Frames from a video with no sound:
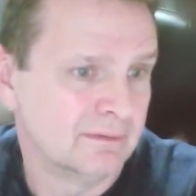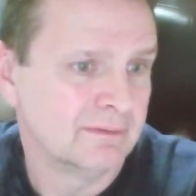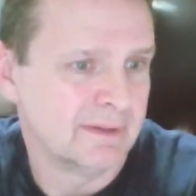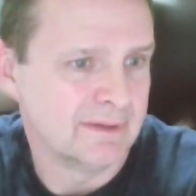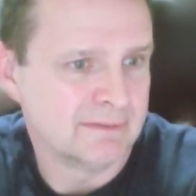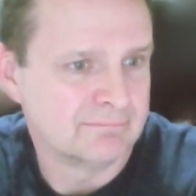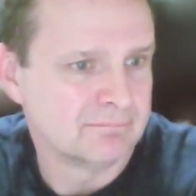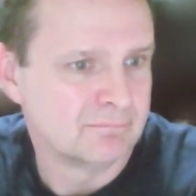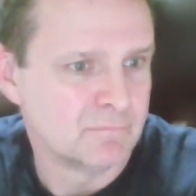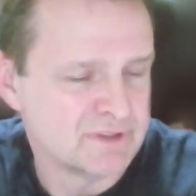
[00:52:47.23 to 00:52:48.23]
And then
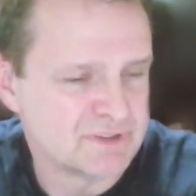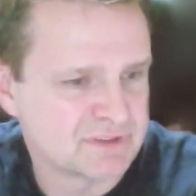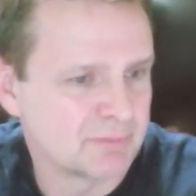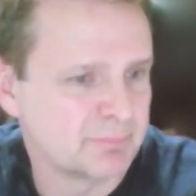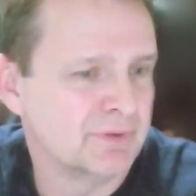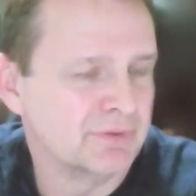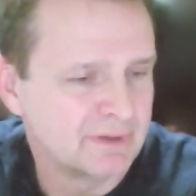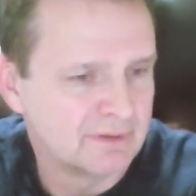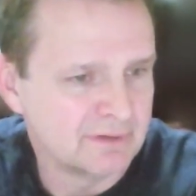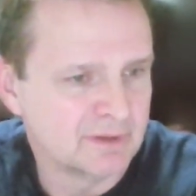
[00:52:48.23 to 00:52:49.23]
you start building a
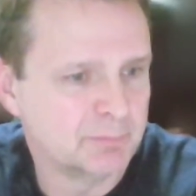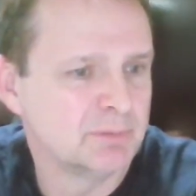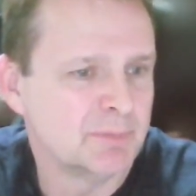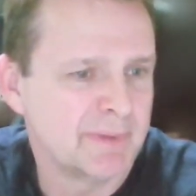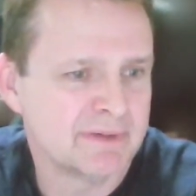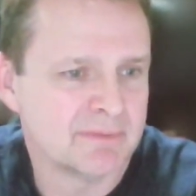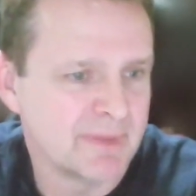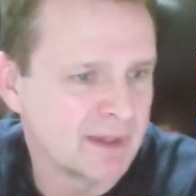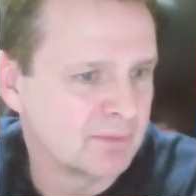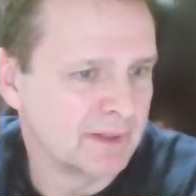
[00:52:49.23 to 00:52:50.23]
little bit of momentum
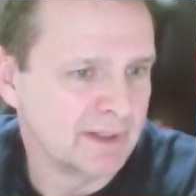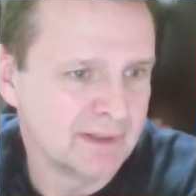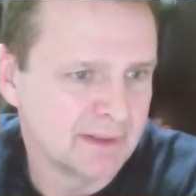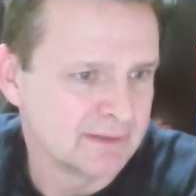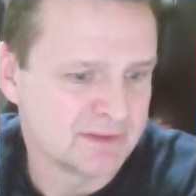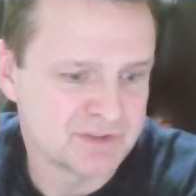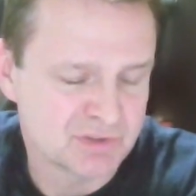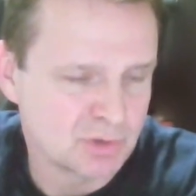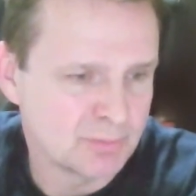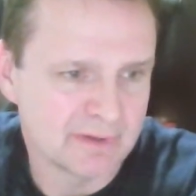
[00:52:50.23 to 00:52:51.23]
that way, and then it
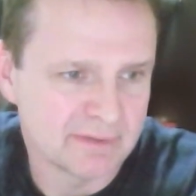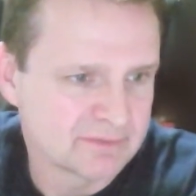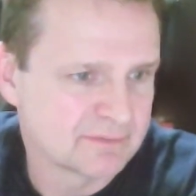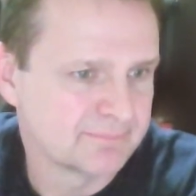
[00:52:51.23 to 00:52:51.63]
snowballs.